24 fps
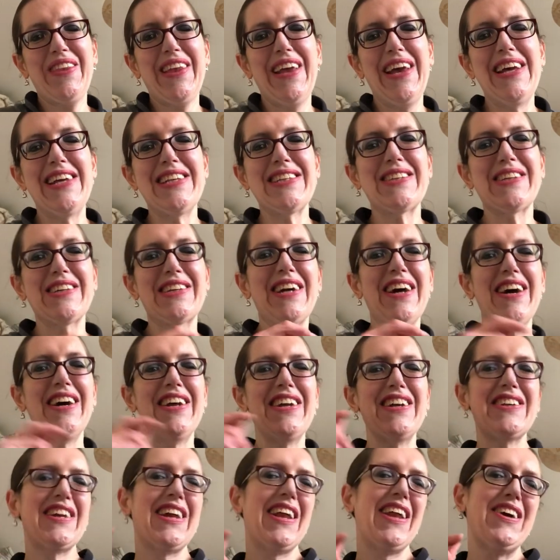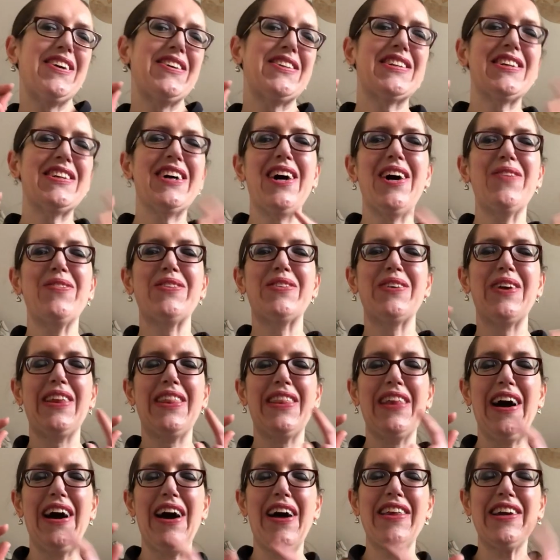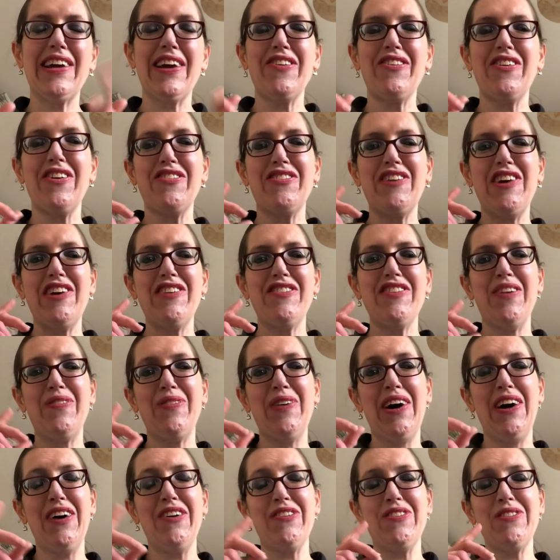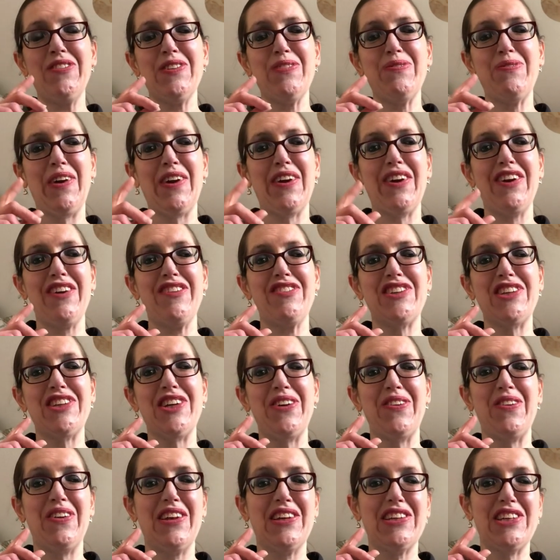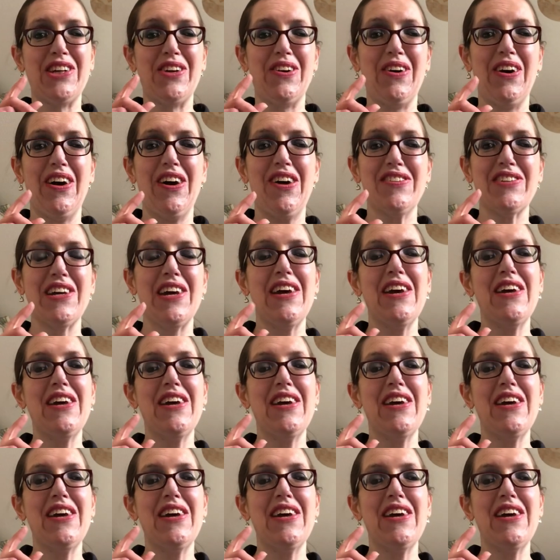It's a kind of close tie between that. I think I've got a favourite part book of the two halves.